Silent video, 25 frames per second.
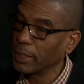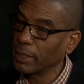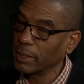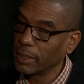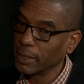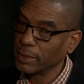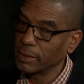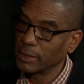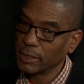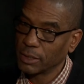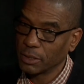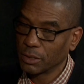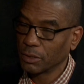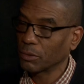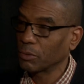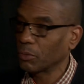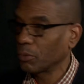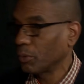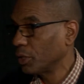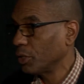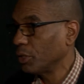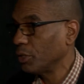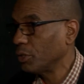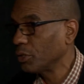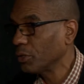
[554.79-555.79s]
I said to her,
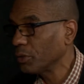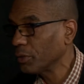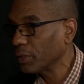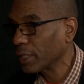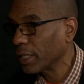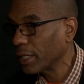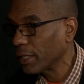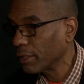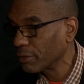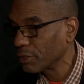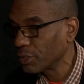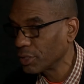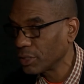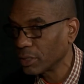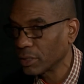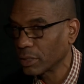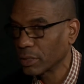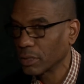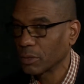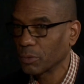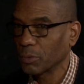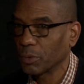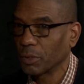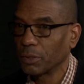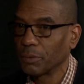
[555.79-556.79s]
"What are you doing now?" And she
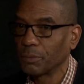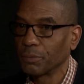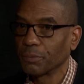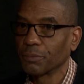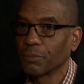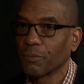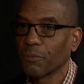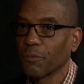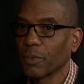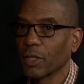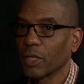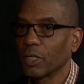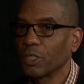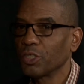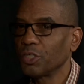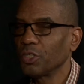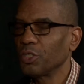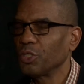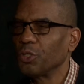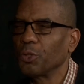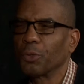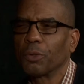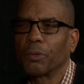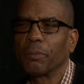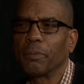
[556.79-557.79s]
says, "Well, she's
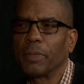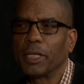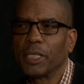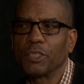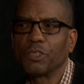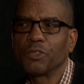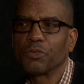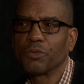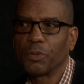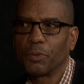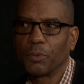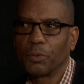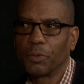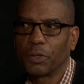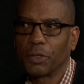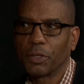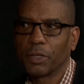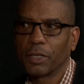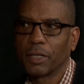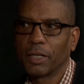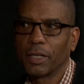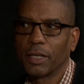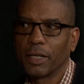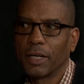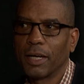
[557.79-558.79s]
doing ministry
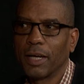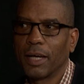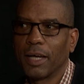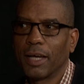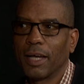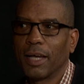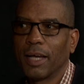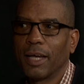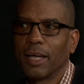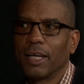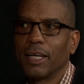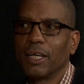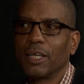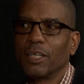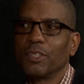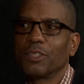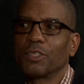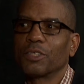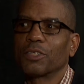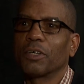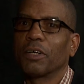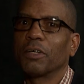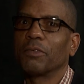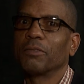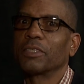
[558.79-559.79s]
work."
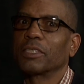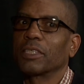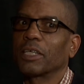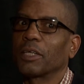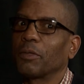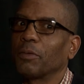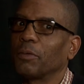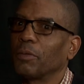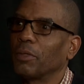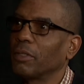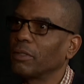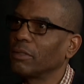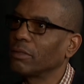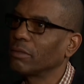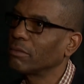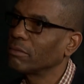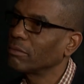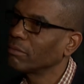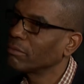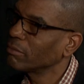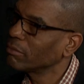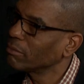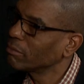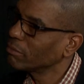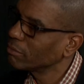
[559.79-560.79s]
So I was like, "Well,
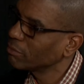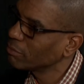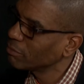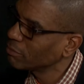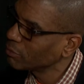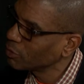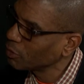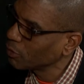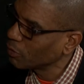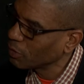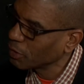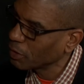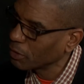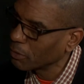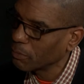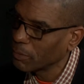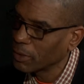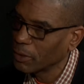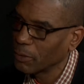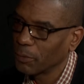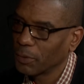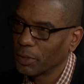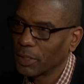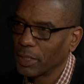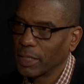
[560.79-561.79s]
do you think you
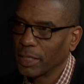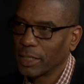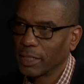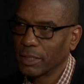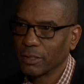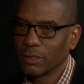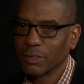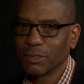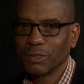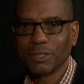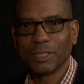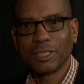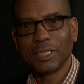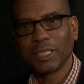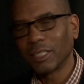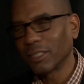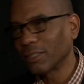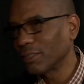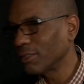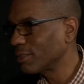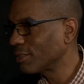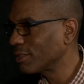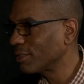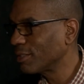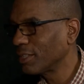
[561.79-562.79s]
might want to get into it?" She
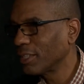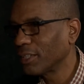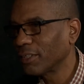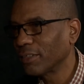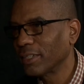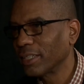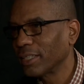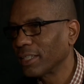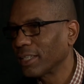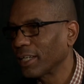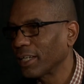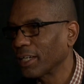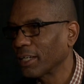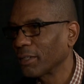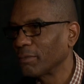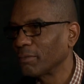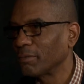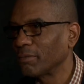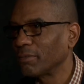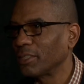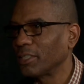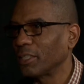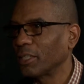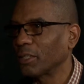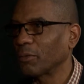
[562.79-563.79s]
goes, "No, I think
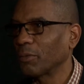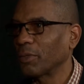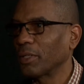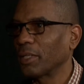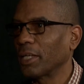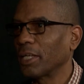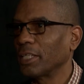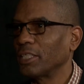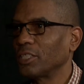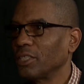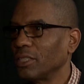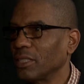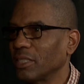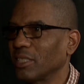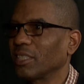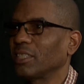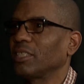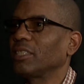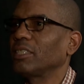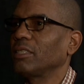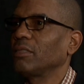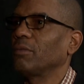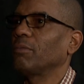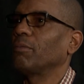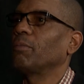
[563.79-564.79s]
I'm done with that." She says
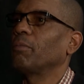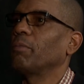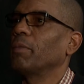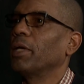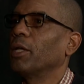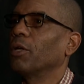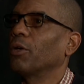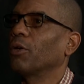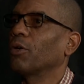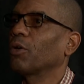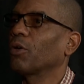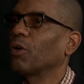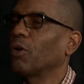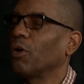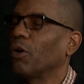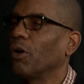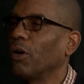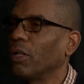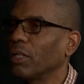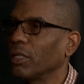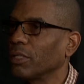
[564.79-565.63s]
she met her call.